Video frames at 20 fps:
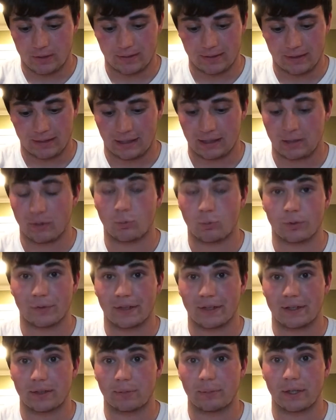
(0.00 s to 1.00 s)
I don't want
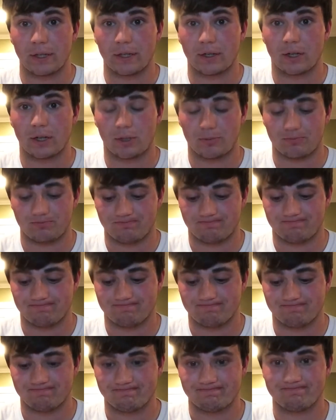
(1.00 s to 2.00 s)
that to be y'all.
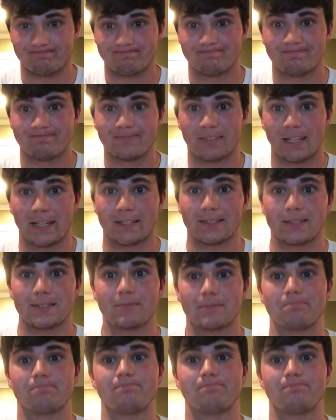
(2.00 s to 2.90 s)
Thanks.